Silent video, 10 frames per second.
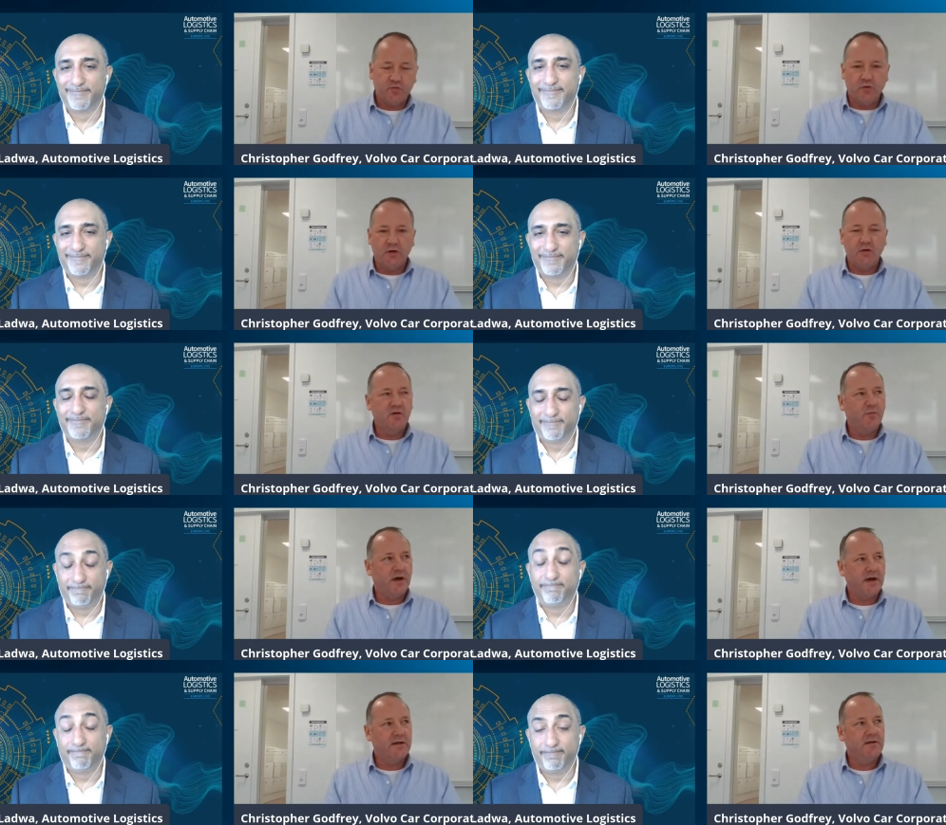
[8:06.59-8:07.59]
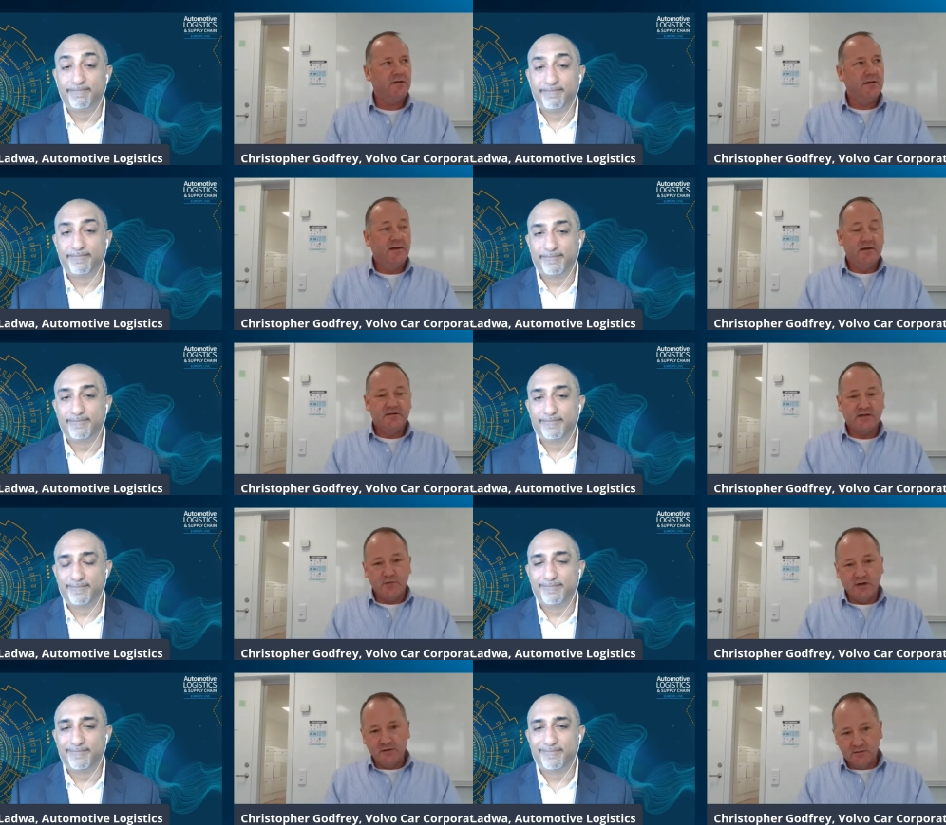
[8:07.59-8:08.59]
Speaker 1: prolonged by
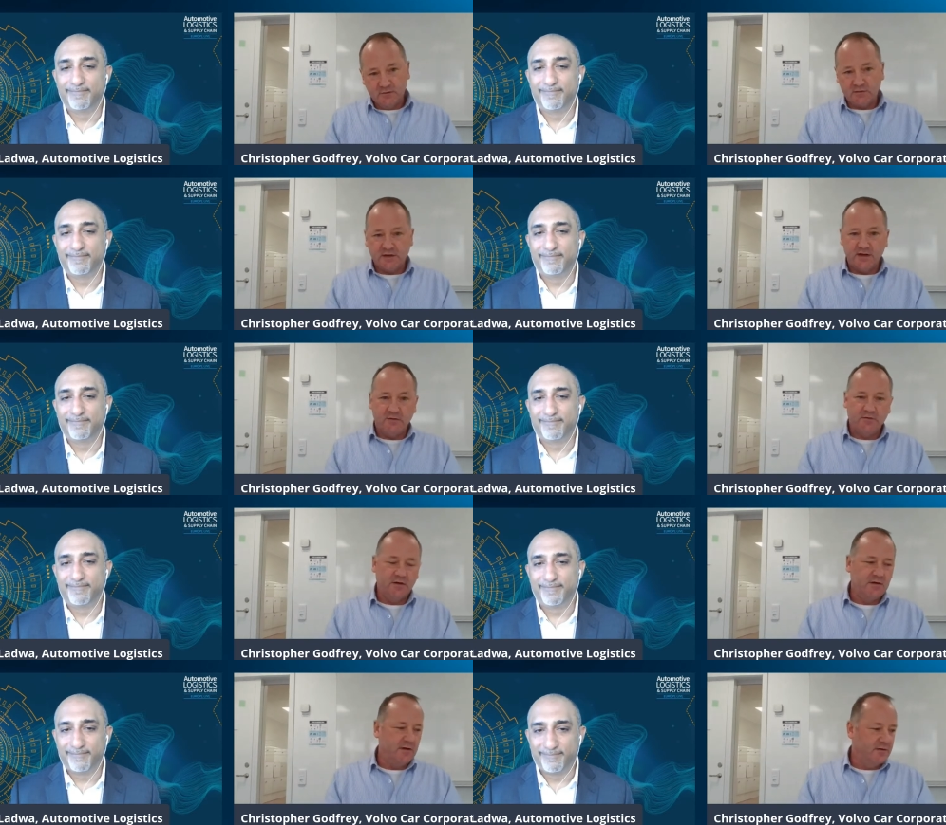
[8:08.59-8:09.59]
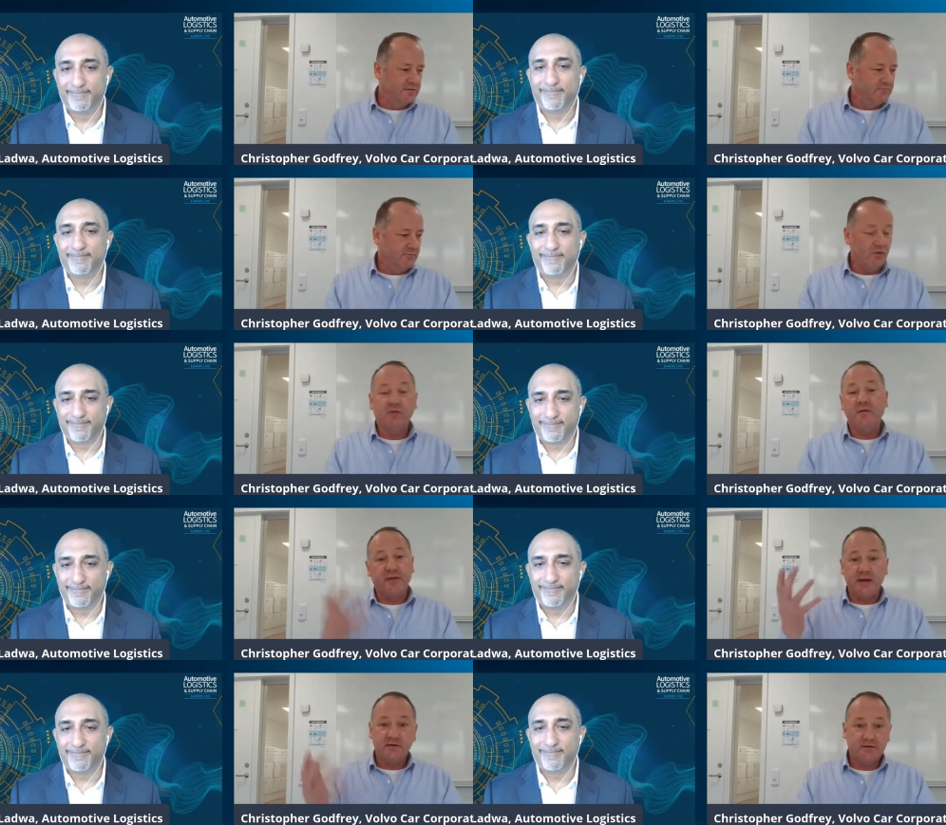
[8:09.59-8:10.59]
semiconductor and, and other
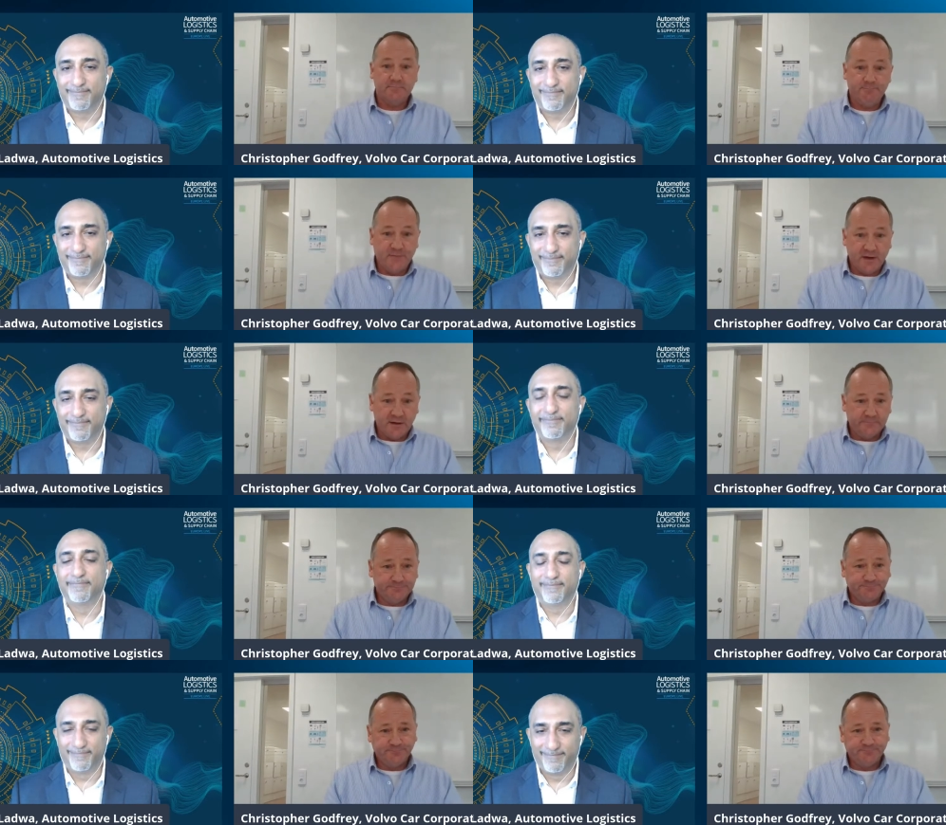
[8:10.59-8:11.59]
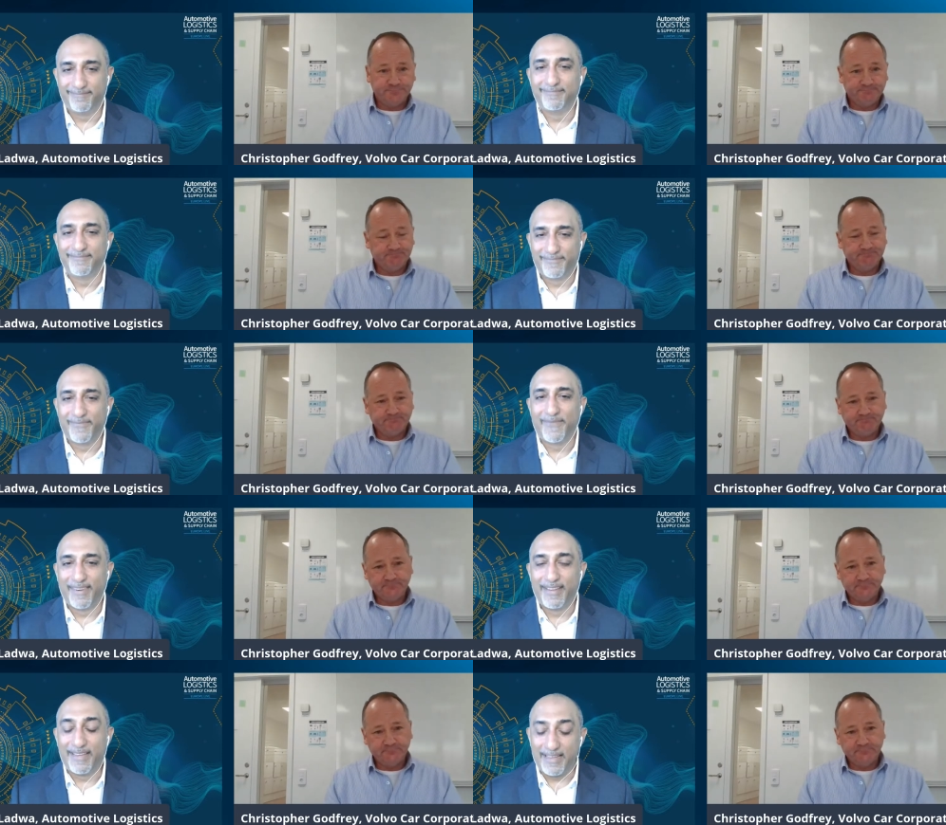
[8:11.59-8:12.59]
things. Yeah.
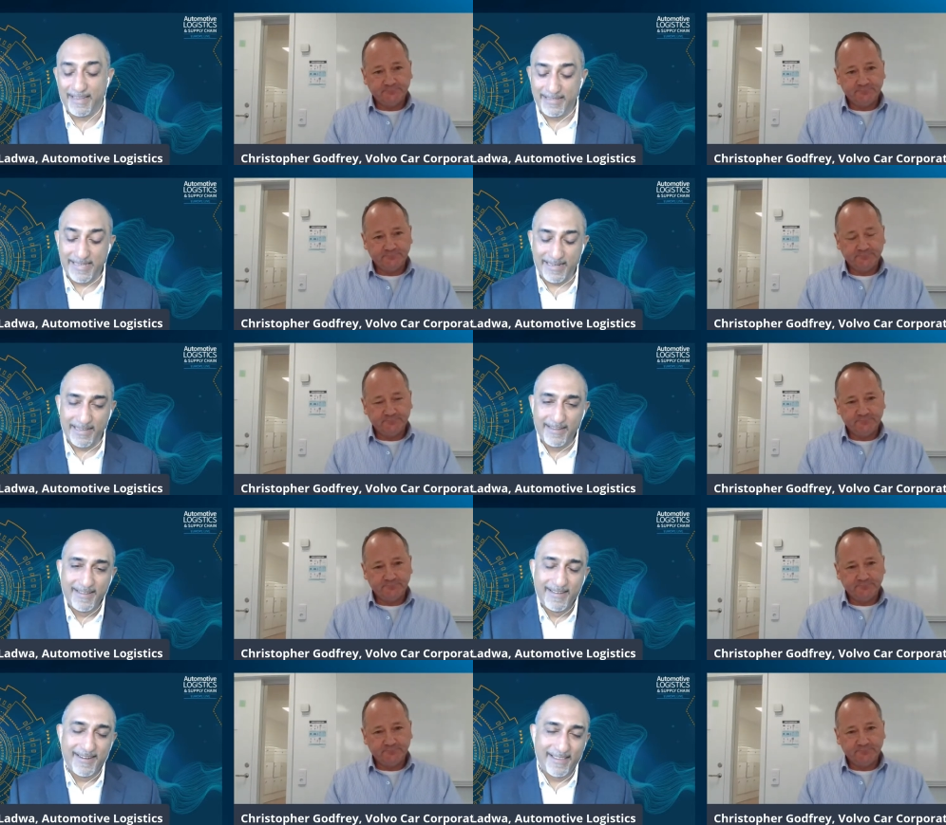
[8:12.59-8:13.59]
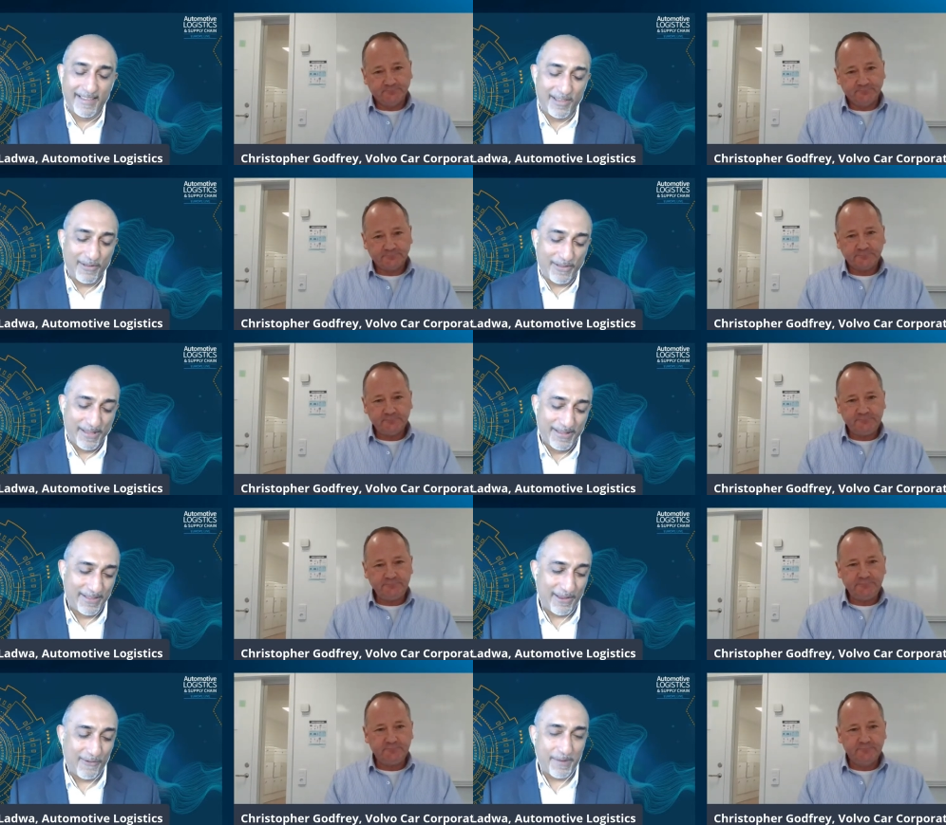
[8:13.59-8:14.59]
Speaker 2: Yeah, exactly. I think that
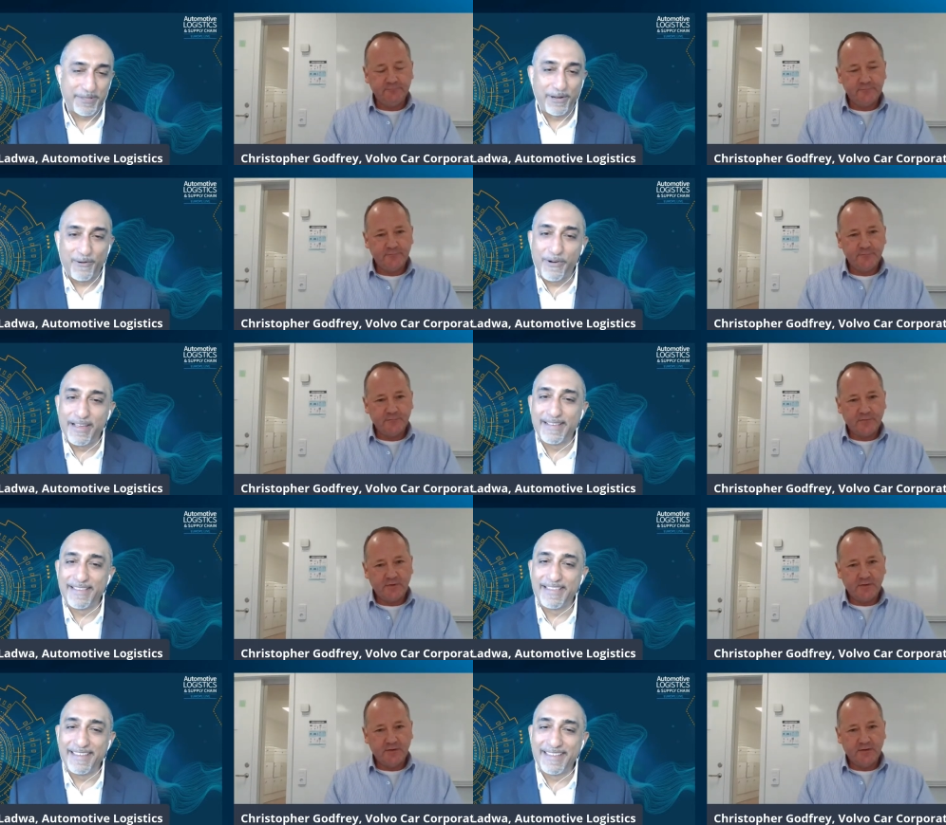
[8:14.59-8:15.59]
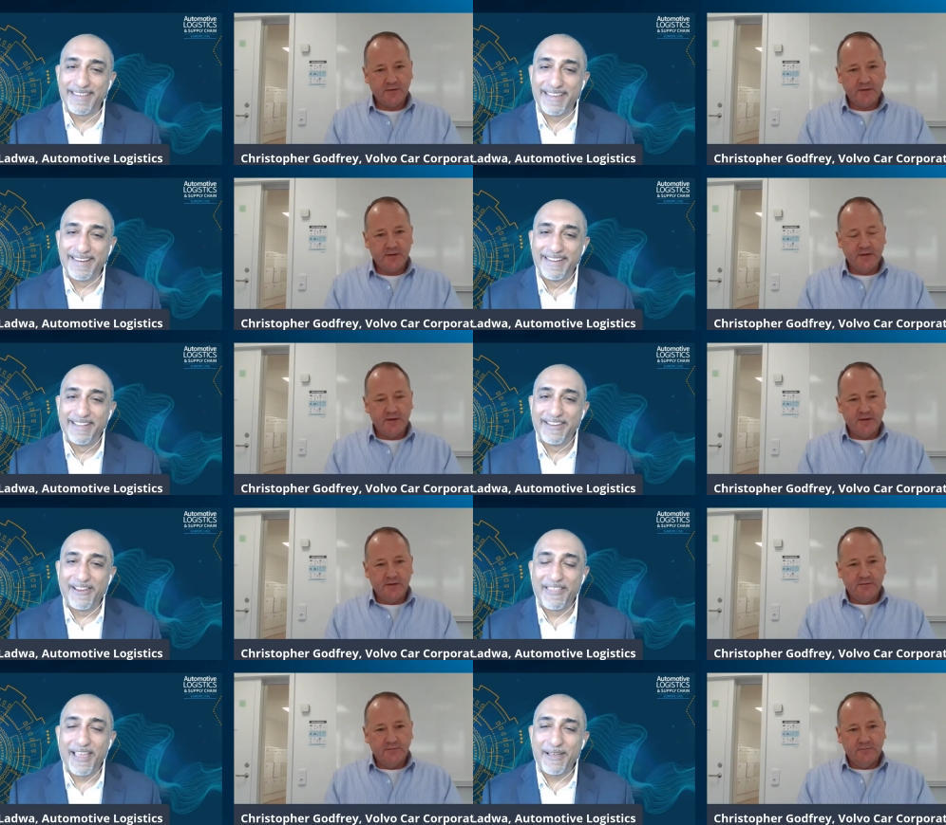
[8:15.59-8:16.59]
you're absolutely right. I think uh, yeah,
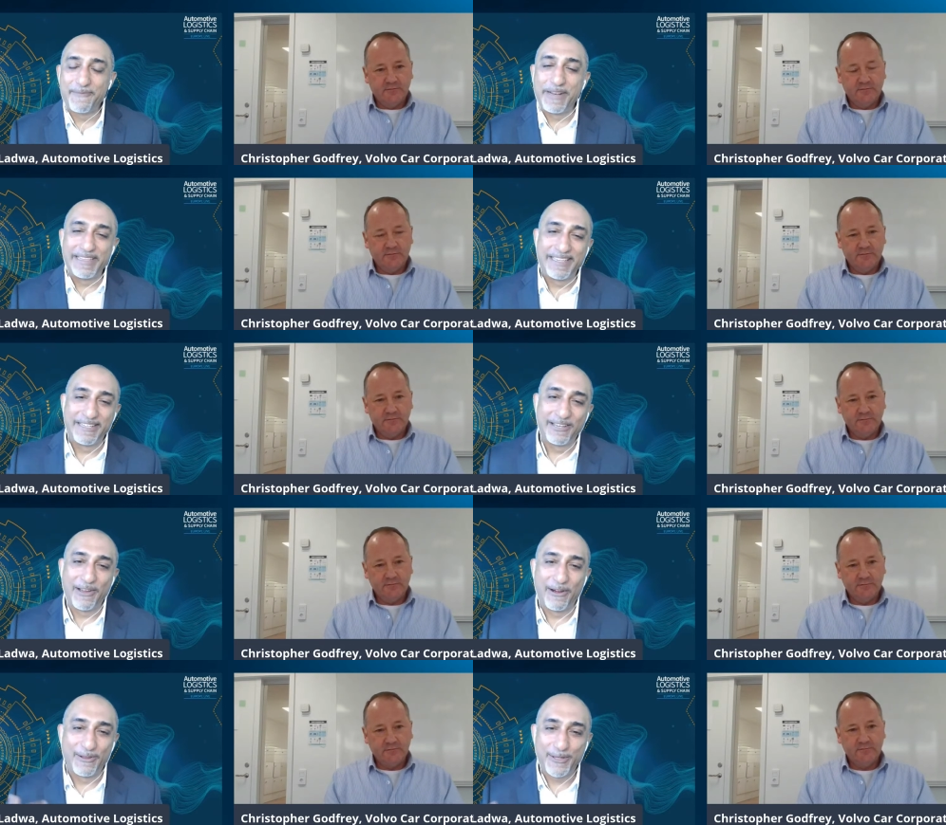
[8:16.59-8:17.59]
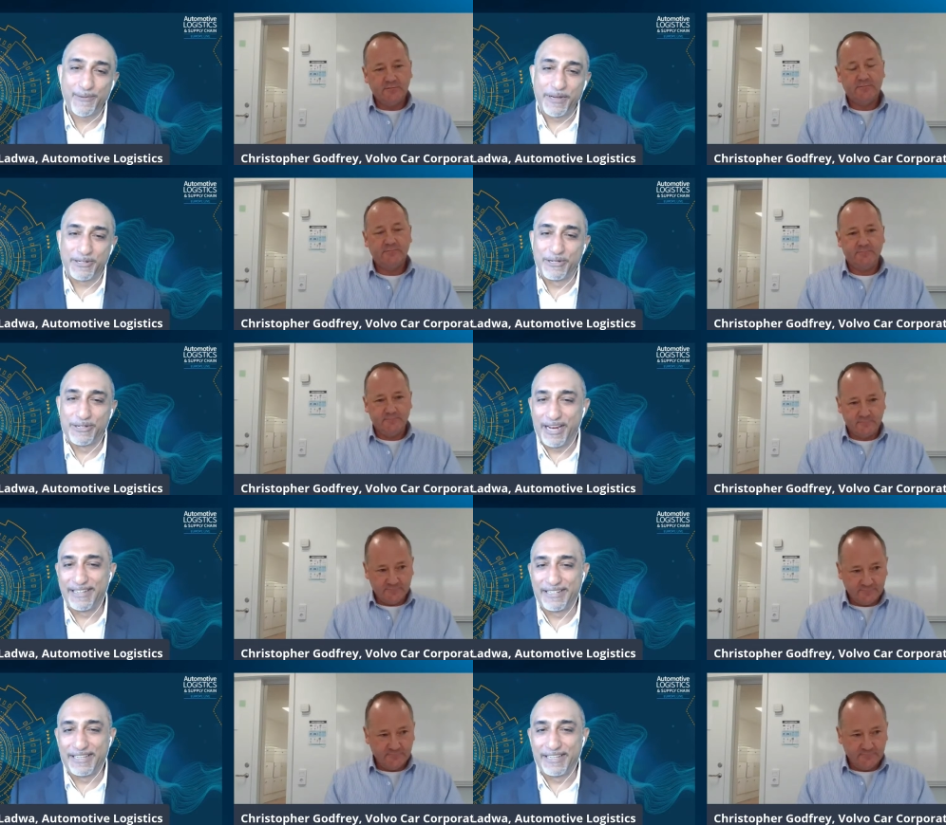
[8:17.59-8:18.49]
that ability to kind of switch and change